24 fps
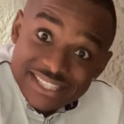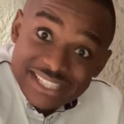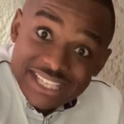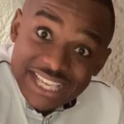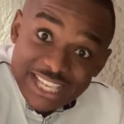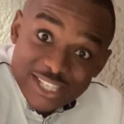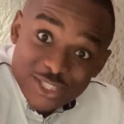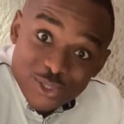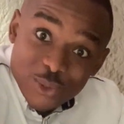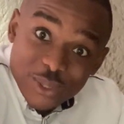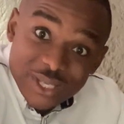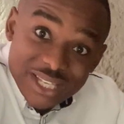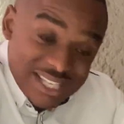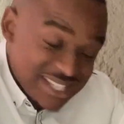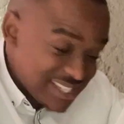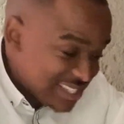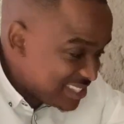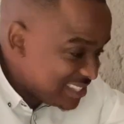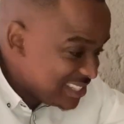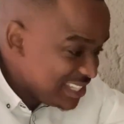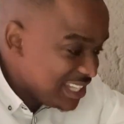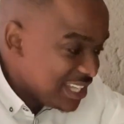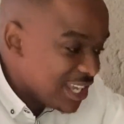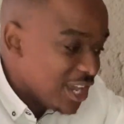as you can
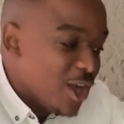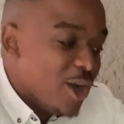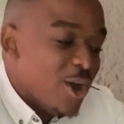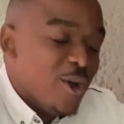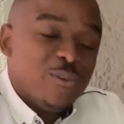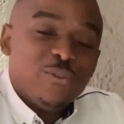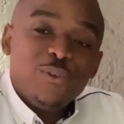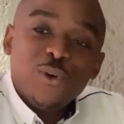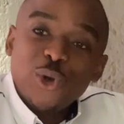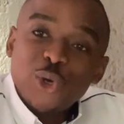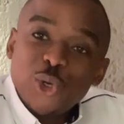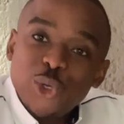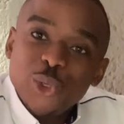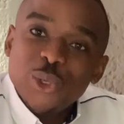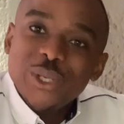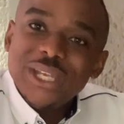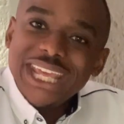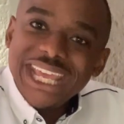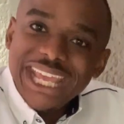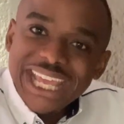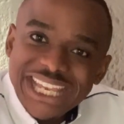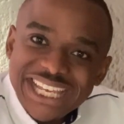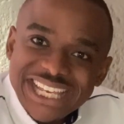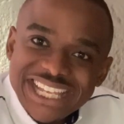see, for good
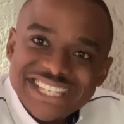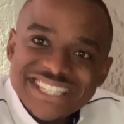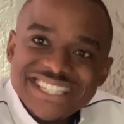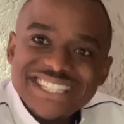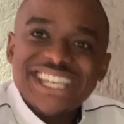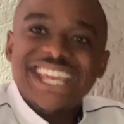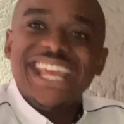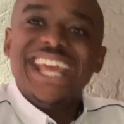energy.